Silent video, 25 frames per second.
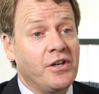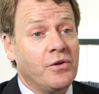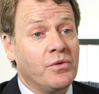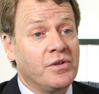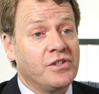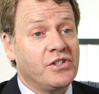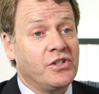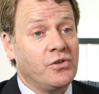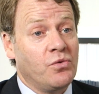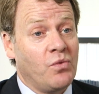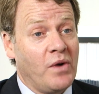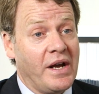you
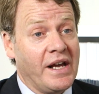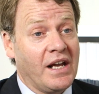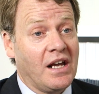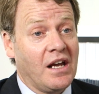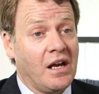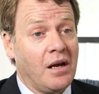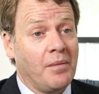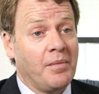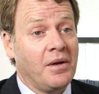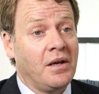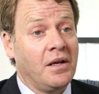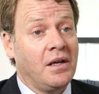as you wake
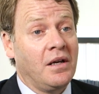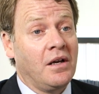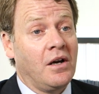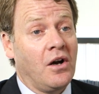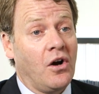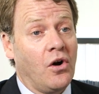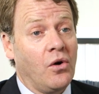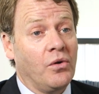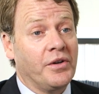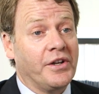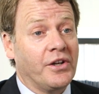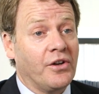up,
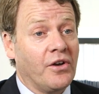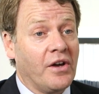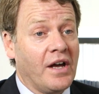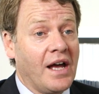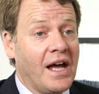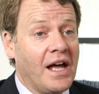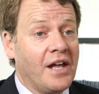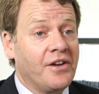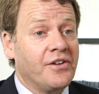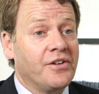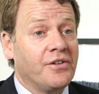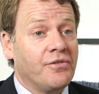holding your
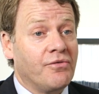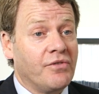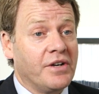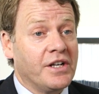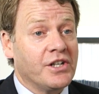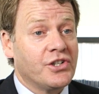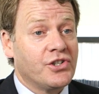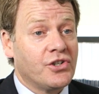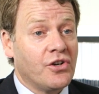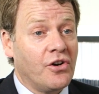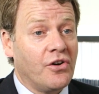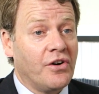hand and
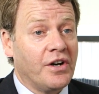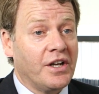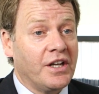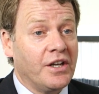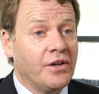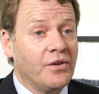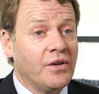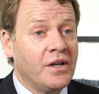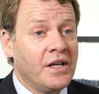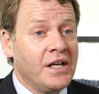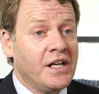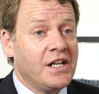reassuring
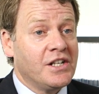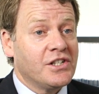you.